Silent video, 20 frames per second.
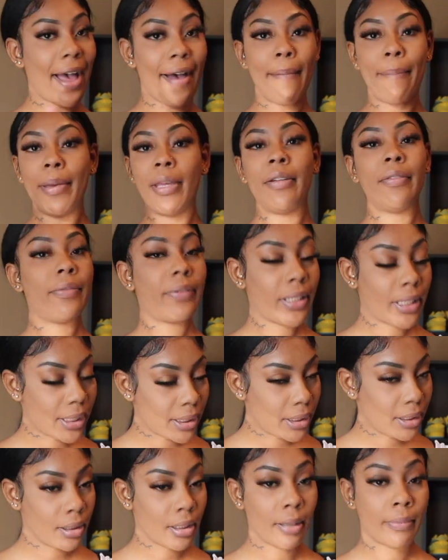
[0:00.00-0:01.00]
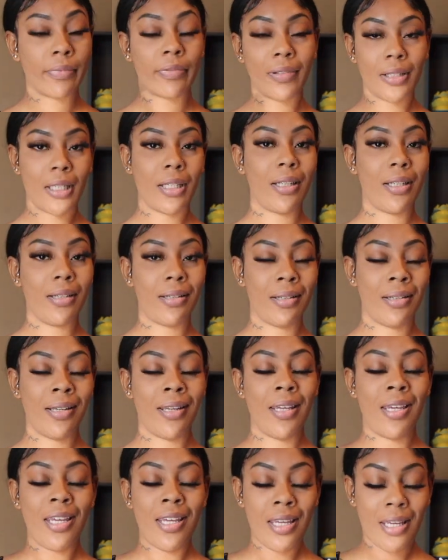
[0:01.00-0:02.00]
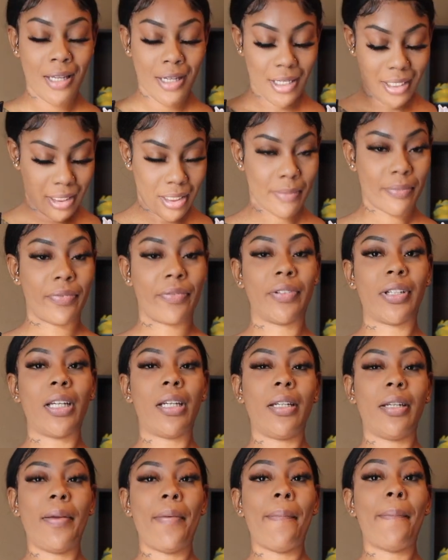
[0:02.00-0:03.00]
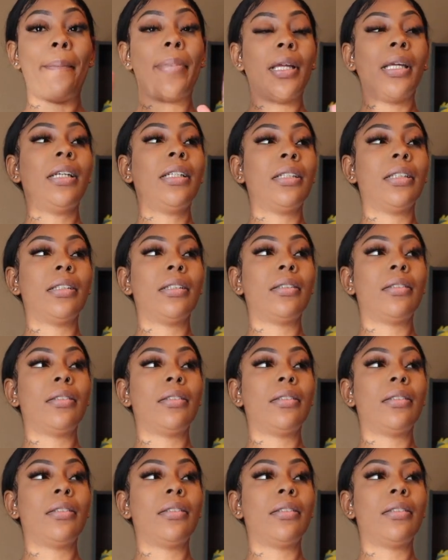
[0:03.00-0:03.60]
I've been flooding. I'm flooding and I'm flooding, but